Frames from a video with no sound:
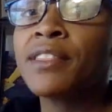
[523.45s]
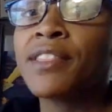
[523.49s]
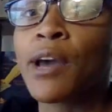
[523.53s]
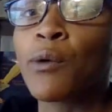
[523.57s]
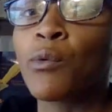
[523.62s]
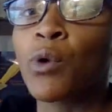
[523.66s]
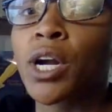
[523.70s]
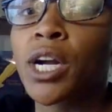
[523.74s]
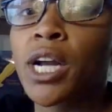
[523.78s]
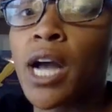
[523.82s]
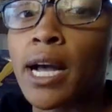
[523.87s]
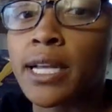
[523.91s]
They
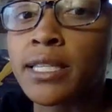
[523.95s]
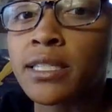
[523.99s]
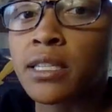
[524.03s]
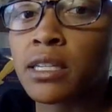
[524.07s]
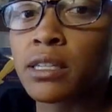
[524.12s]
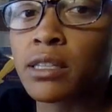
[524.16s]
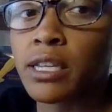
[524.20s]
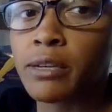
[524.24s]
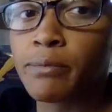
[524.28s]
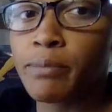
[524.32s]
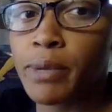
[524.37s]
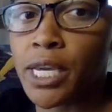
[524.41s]
were
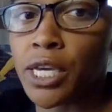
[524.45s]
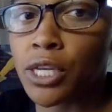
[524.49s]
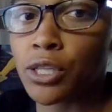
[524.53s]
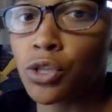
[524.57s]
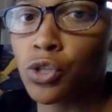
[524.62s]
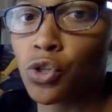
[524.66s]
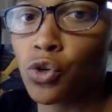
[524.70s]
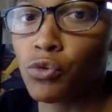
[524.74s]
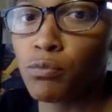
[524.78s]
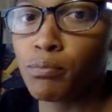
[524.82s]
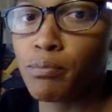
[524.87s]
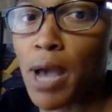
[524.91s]
constantly
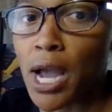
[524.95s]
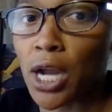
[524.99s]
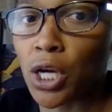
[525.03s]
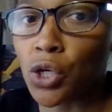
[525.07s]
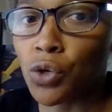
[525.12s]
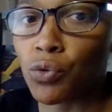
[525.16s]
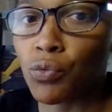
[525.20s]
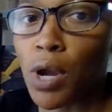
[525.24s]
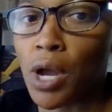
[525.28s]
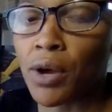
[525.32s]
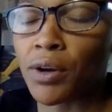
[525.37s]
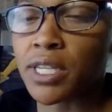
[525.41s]
being looped back
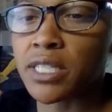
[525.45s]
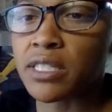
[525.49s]
around.